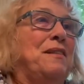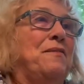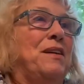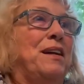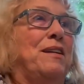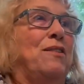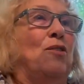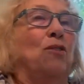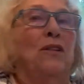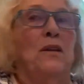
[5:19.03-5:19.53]
I
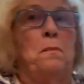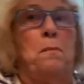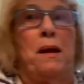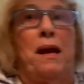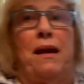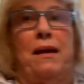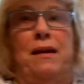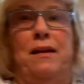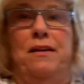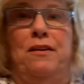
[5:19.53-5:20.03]
can hold it
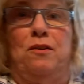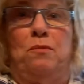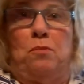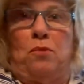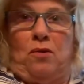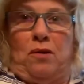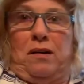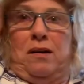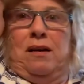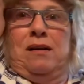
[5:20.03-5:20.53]
back here
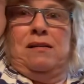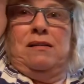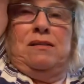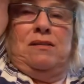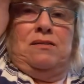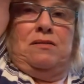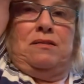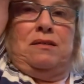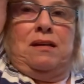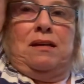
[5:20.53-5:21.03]
more.
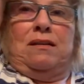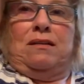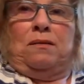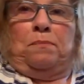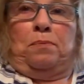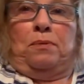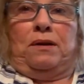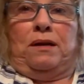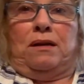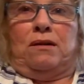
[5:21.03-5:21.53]
You see, it's a
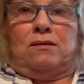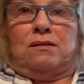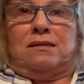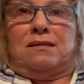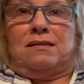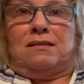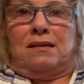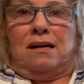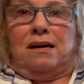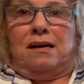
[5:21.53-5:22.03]
pretty good
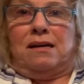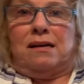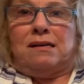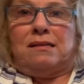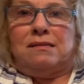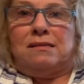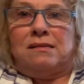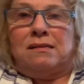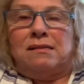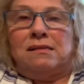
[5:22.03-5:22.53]
size.